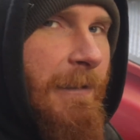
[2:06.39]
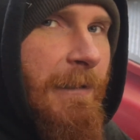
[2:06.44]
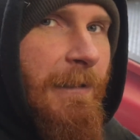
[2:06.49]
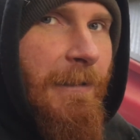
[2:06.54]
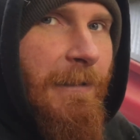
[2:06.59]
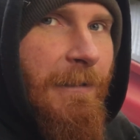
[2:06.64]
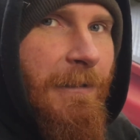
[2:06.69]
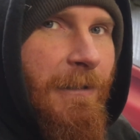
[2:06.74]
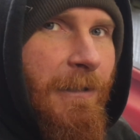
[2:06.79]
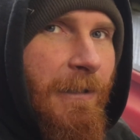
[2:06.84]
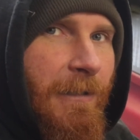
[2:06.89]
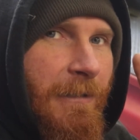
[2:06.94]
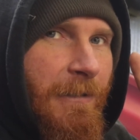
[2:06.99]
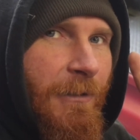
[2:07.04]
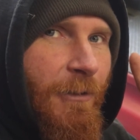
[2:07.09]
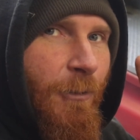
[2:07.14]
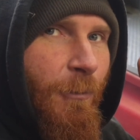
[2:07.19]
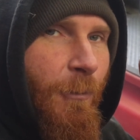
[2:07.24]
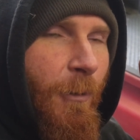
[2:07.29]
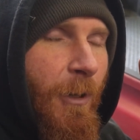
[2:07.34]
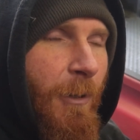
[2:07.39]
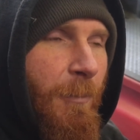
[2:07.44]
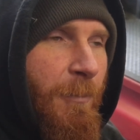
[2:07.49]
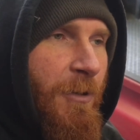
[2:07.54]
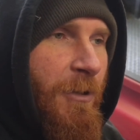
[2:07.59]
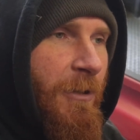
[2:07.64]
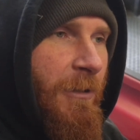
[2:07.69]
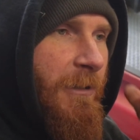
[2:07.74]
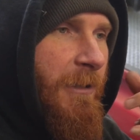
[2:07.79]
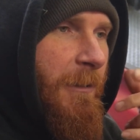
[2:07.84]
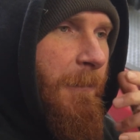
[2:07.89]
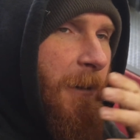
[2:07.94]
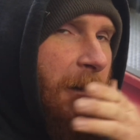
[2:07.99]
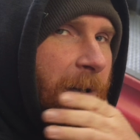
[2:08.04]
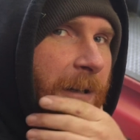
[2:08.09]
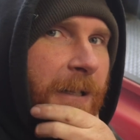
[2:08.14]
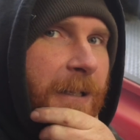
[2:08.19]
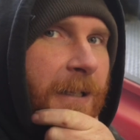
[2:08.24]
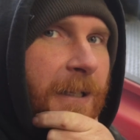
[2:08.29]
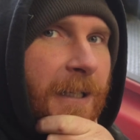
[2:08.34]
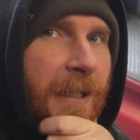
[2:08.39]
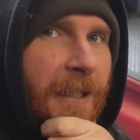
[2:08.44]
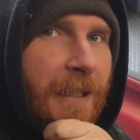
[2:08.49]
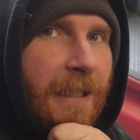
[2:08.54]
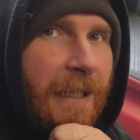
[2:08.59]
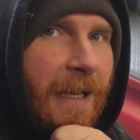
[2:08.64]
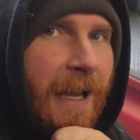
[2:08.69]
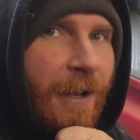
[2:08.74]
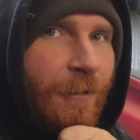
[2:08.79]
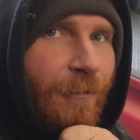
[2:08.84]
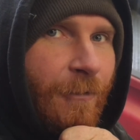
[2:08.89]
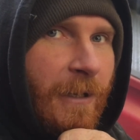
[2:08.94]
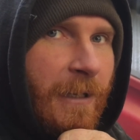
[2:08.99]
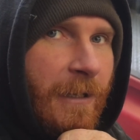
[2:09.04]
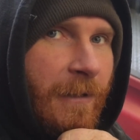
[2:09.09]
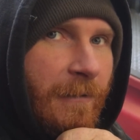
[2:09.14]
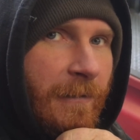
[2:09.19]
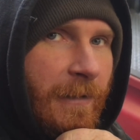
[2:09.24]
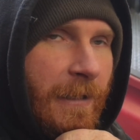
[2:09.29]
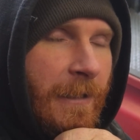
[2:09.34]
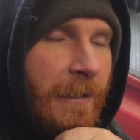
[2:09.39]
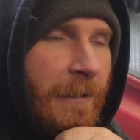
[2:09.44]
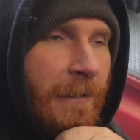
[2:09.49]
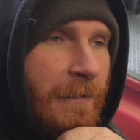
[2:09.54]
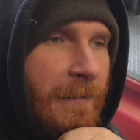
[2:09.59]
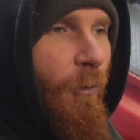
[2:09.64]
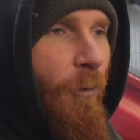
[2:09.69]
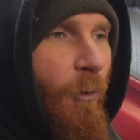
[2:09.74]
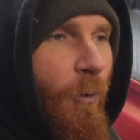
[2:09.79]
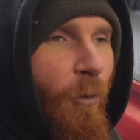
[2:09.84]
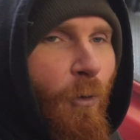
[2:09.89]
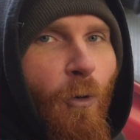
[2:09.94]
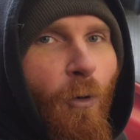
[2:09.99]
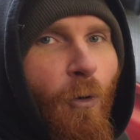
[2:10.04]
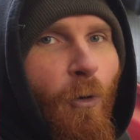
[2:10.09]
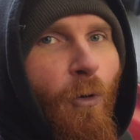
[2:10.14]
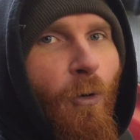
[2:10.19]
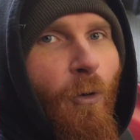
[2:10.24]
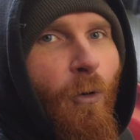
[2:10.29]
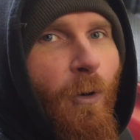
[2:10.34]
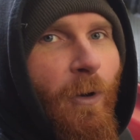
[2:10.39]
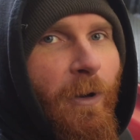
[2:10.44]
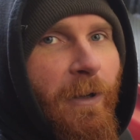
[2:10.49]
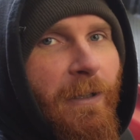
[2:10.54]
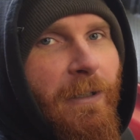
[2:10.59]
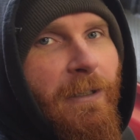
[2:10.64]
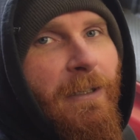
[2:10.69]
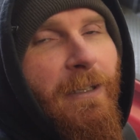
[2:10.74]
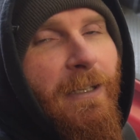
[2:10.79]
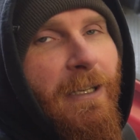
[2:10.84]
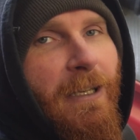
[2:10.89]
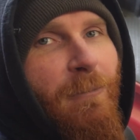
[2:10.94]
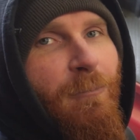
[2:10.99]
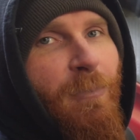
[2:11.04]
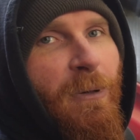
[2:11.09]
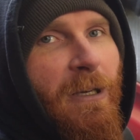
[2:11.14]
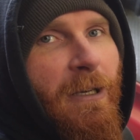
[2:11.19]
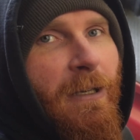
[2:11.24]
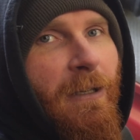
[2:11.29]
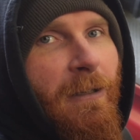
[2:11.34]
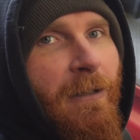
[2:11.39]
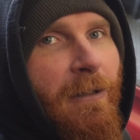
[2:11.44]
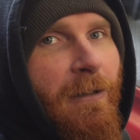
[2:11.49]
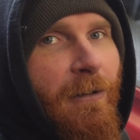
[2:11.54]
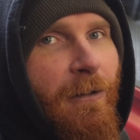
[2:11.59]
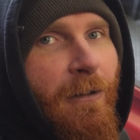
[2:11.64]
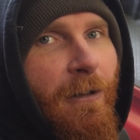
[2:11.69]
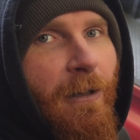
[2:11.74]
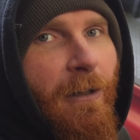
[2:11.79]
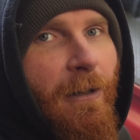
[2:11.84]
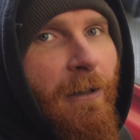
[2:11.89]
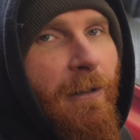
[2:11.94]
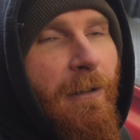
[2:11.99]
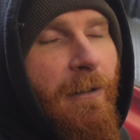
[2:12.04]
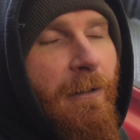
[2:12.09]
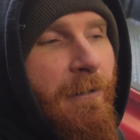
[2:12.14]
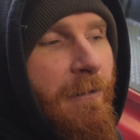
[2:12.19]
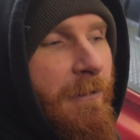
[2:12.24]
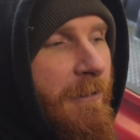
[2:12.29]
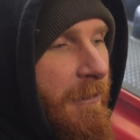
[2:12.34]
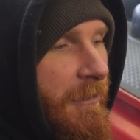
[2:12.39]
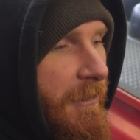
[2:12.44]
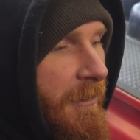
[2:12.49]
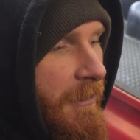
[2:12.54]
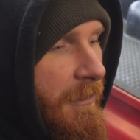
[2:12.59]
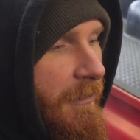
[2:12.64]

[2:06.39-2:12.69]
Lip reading: it's two options, I'm either going to get rid of it or I'm going to keep it and